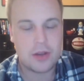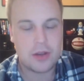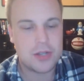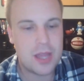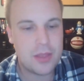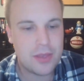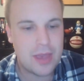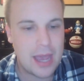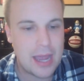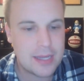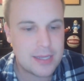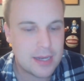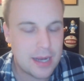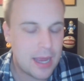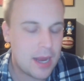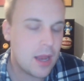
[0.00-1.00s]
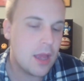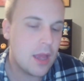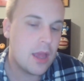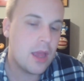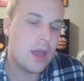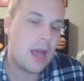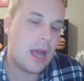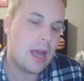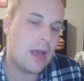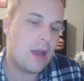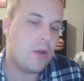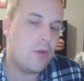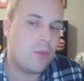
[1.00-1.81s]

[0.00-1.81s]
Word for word: their tenth guy tonight uh,